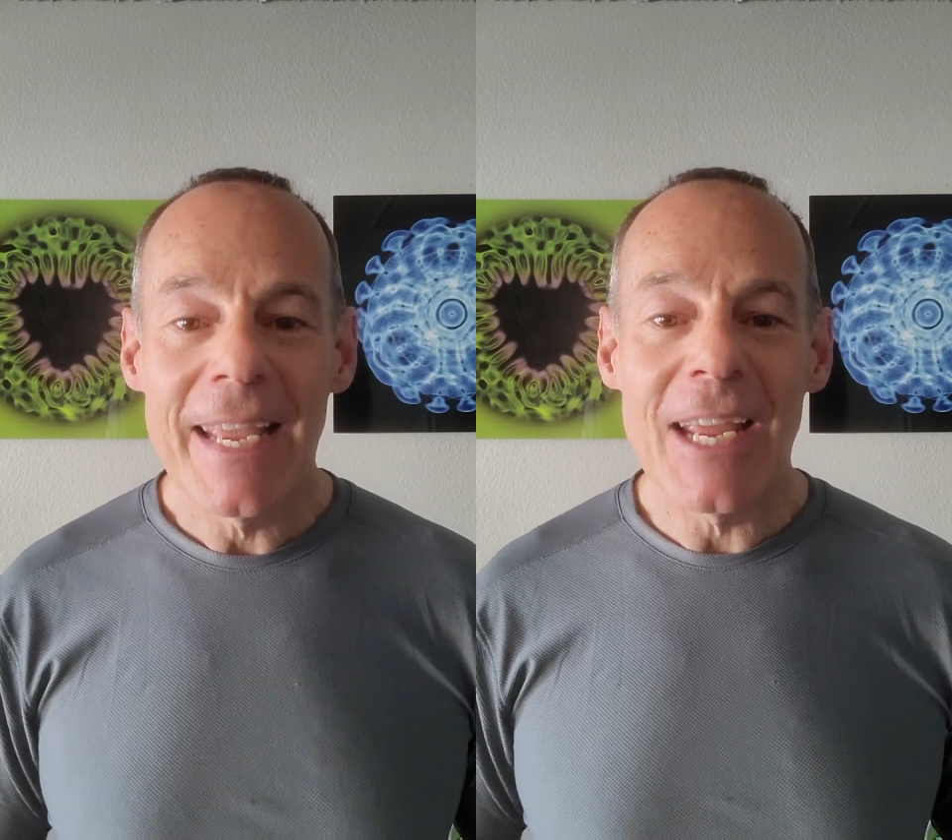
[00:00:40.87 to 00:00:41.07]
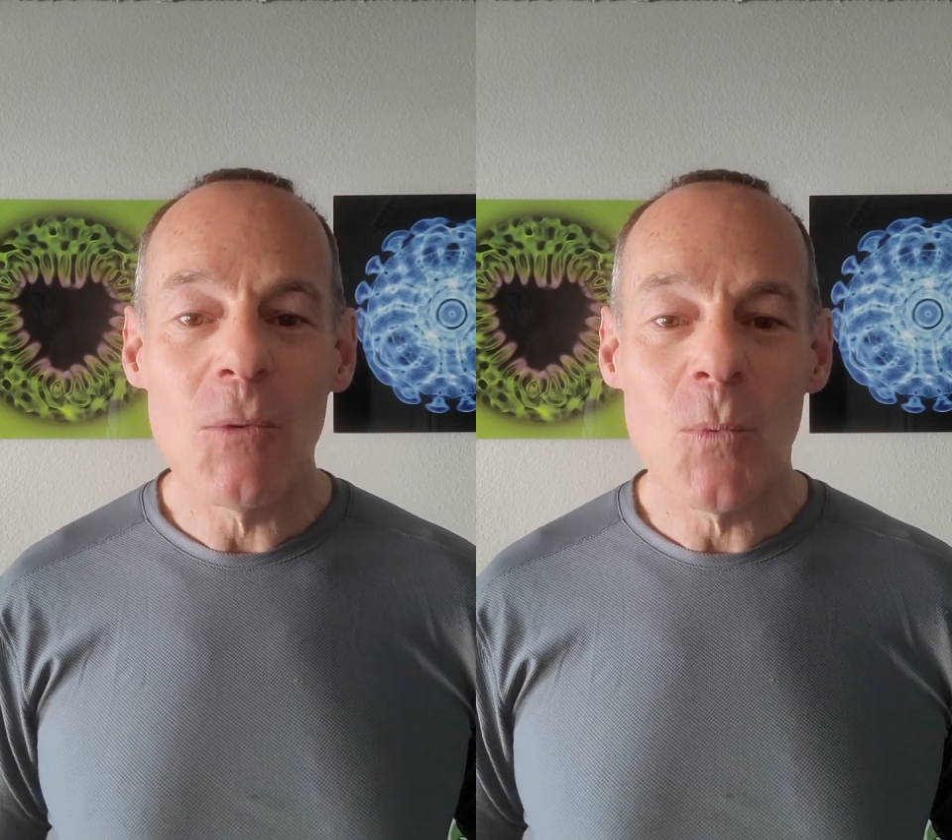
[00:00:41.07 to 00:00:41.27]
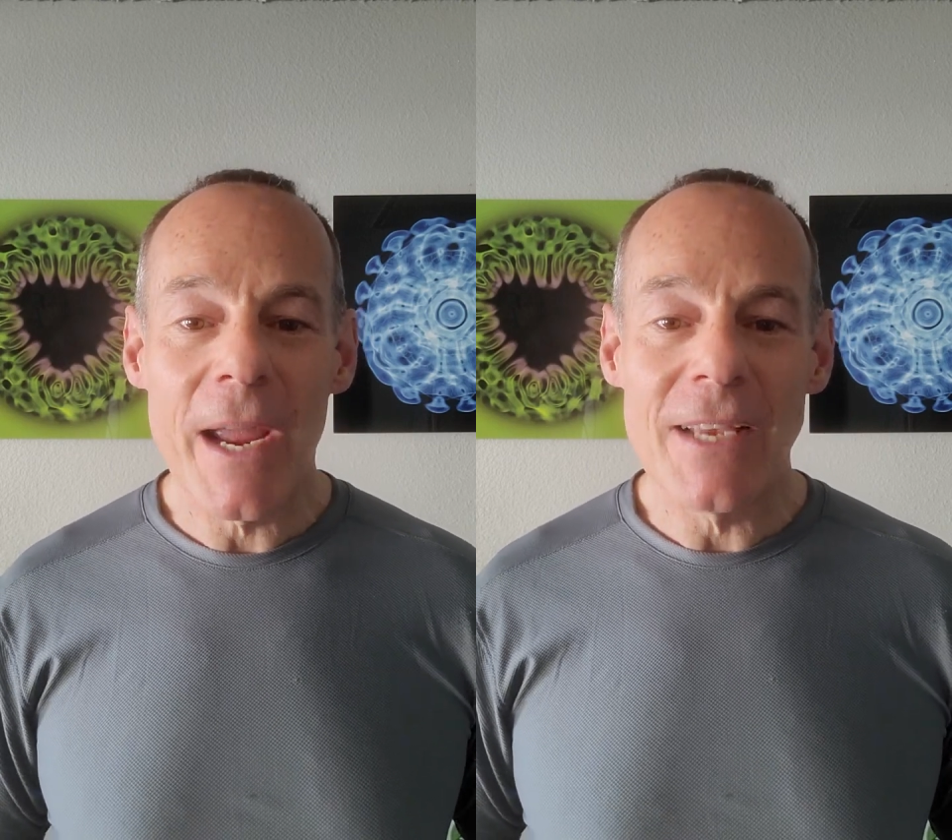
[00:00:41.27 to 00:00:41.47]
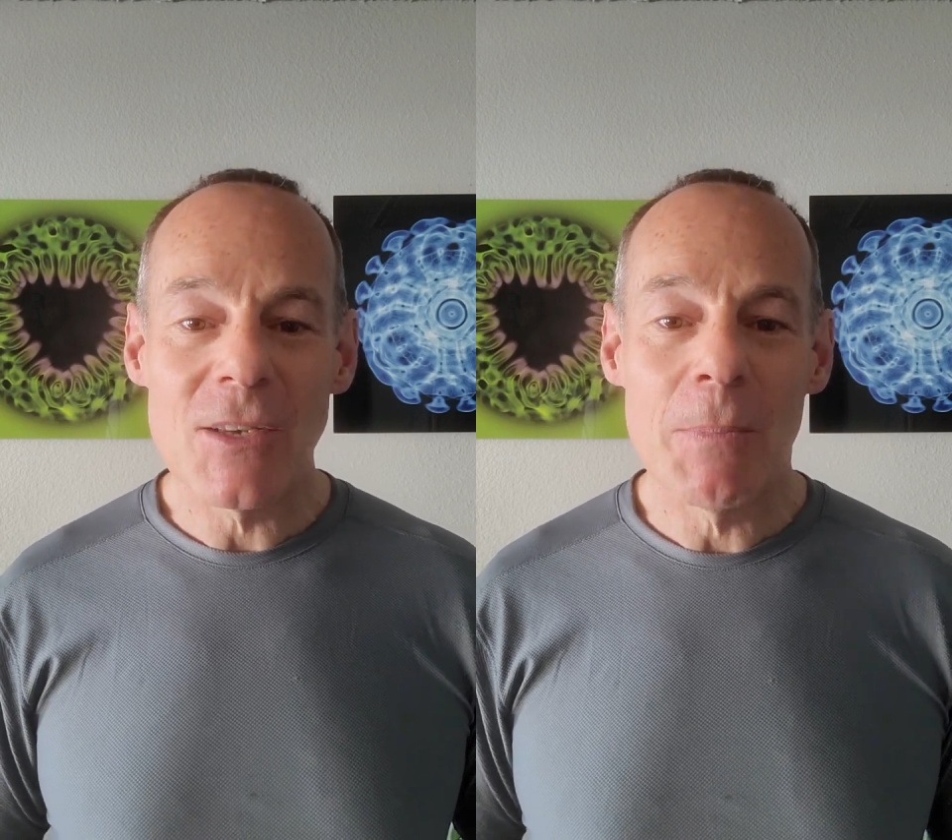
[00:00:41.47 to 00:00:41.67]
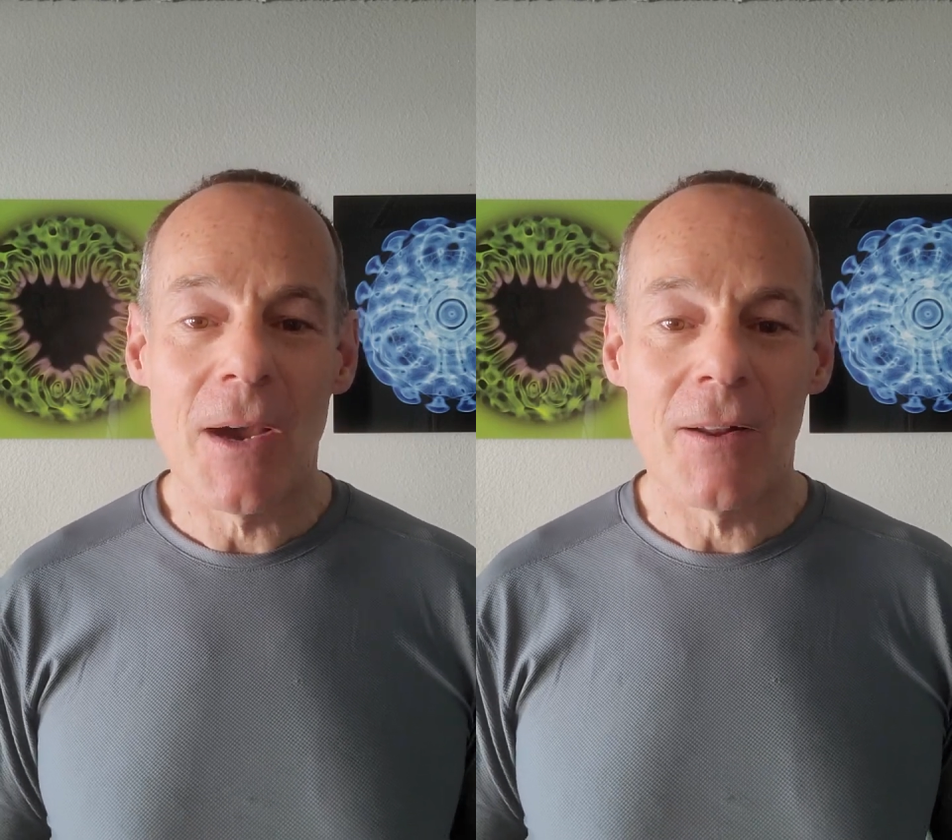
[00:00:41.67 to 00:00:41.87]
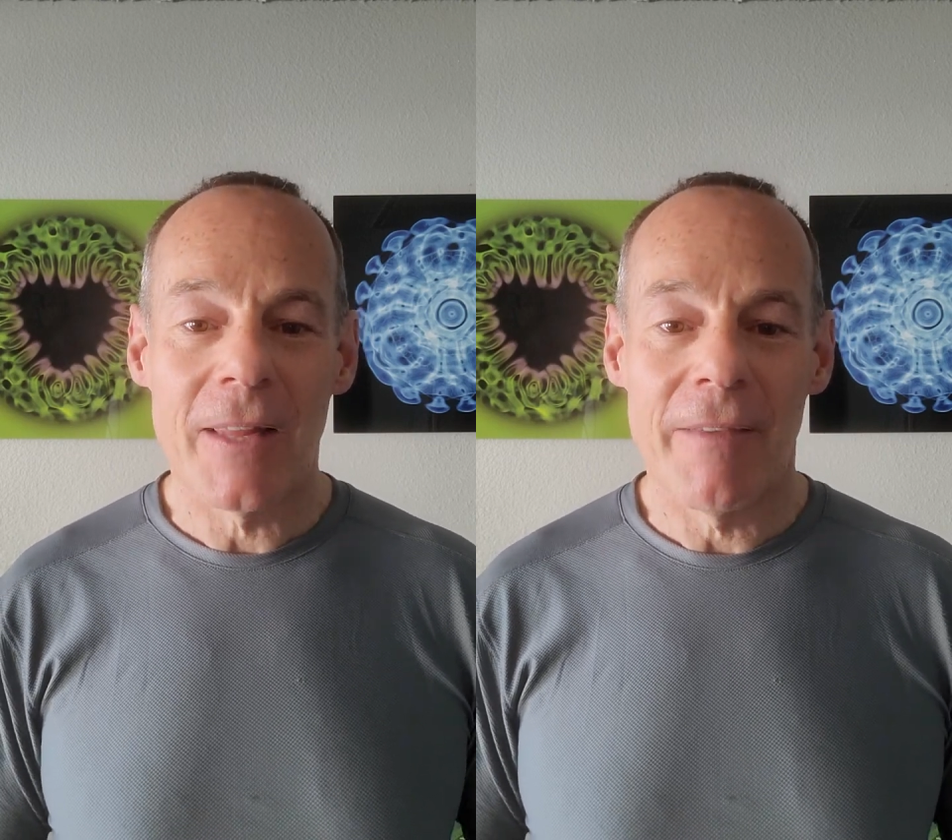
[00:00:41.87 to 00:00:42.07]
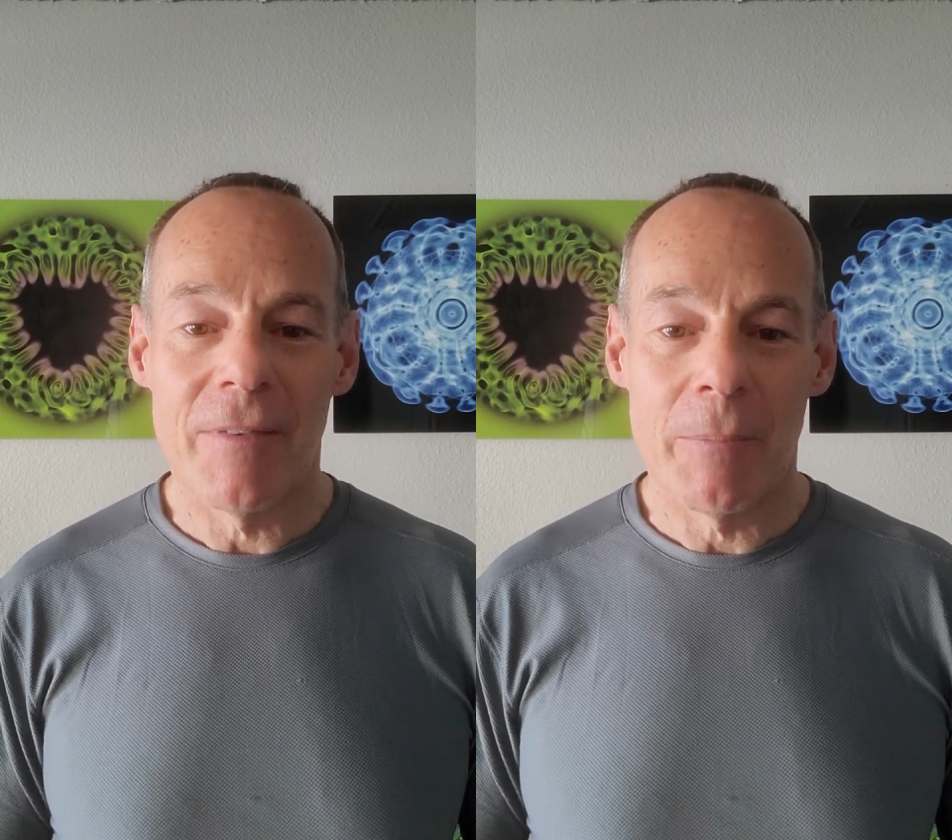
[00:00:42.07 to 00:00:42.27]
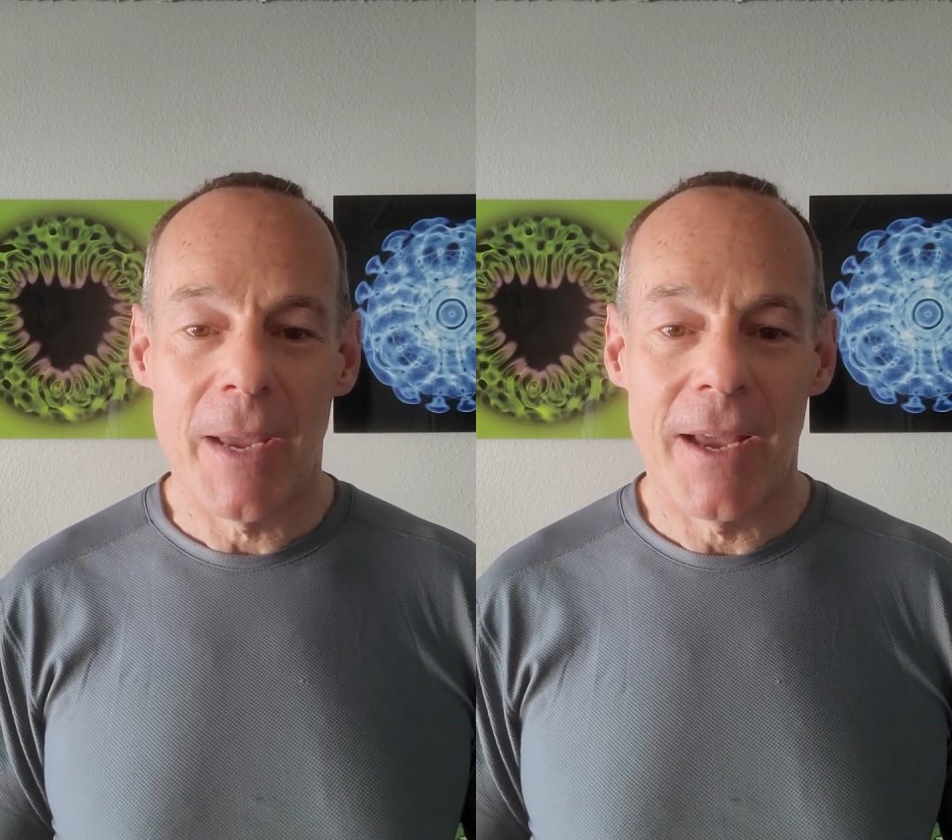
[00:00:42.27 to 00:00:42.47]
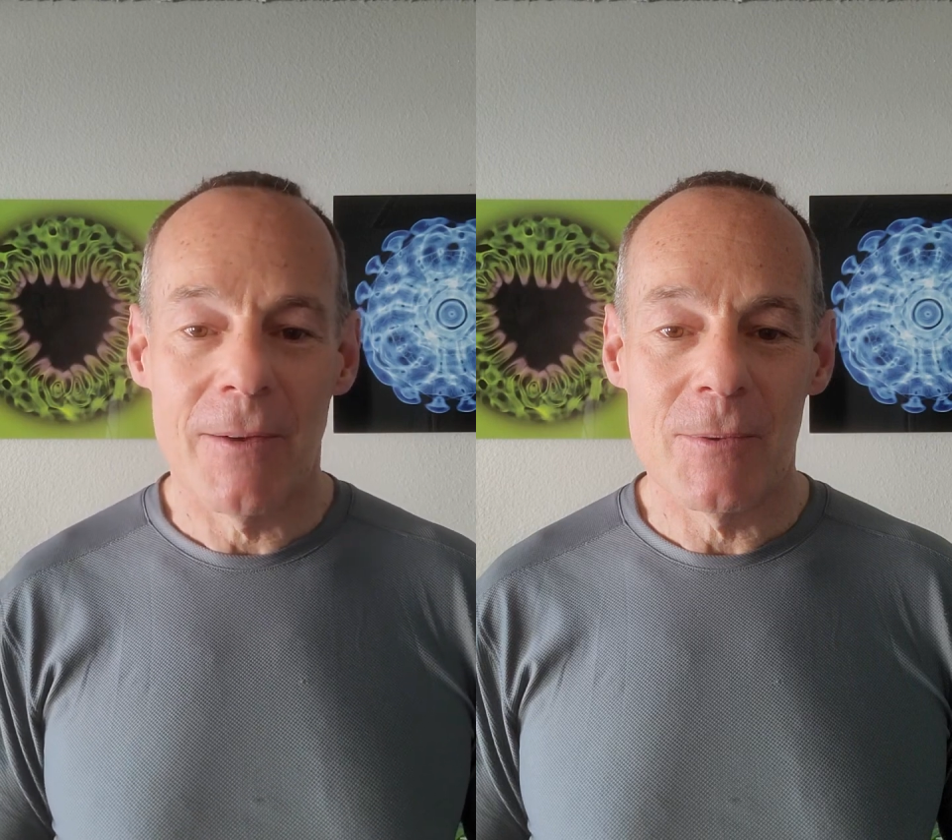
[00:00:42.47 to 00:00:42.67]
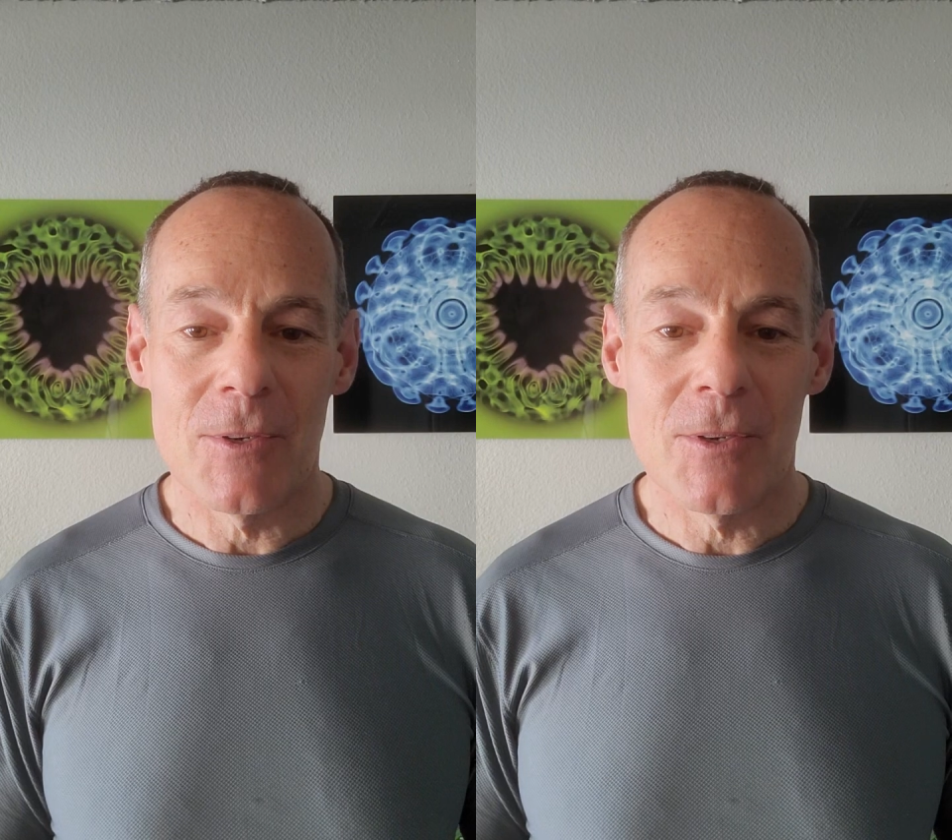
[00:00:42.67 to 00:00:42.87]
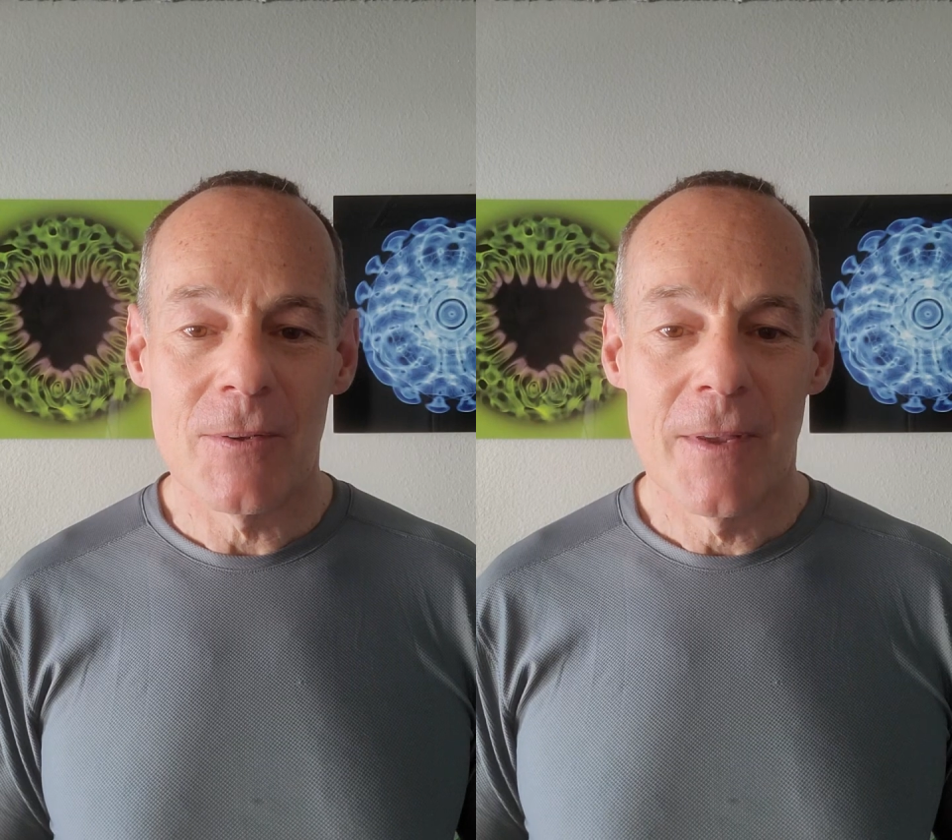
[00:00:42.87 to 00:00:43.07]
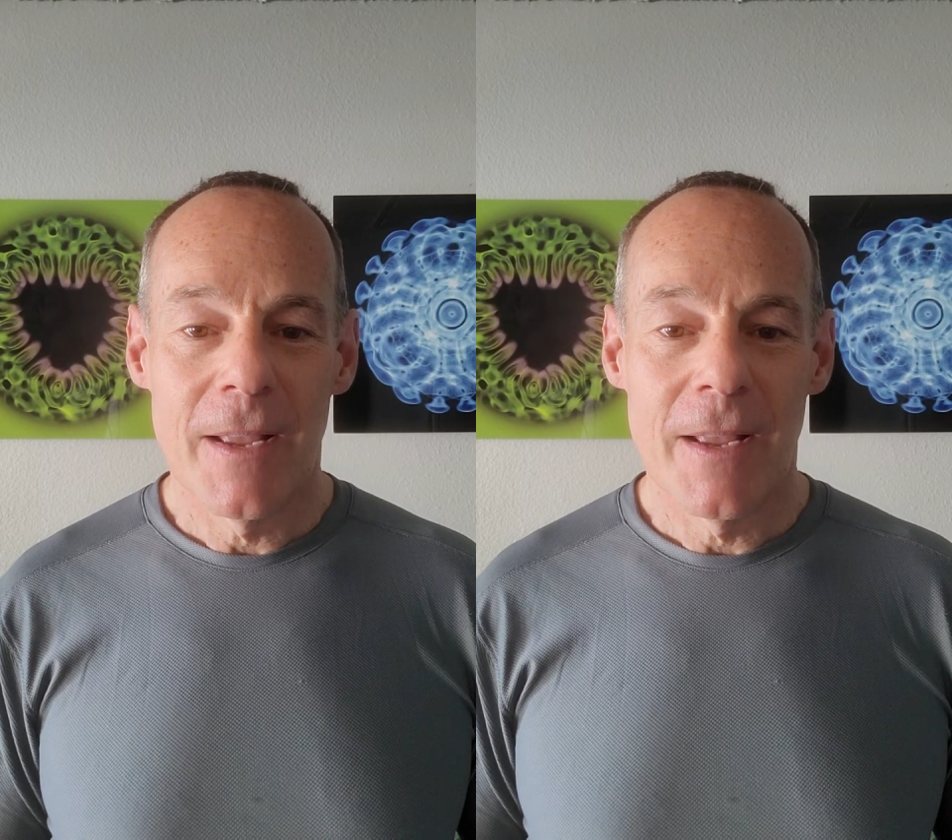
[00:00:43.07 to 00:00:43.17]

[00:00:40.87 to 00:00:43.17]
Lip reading: it weighs about 11 pounds.